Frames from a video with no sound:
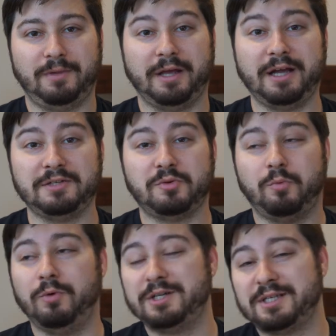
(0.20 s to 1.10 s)
Hey guys,
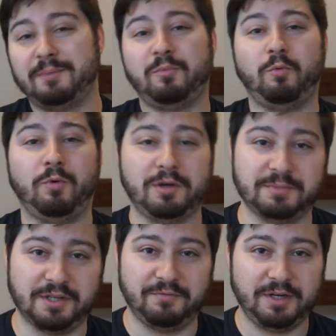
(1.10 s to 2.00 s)
what is up? Welcome
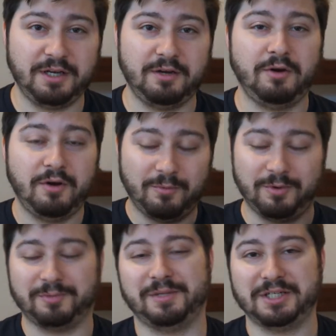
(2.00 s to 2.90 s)
to the video,
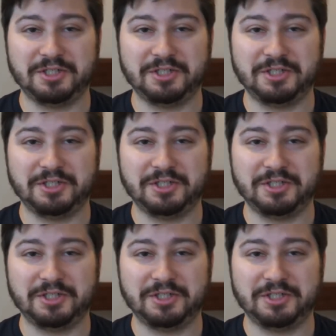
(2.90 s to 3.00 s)
welcome to the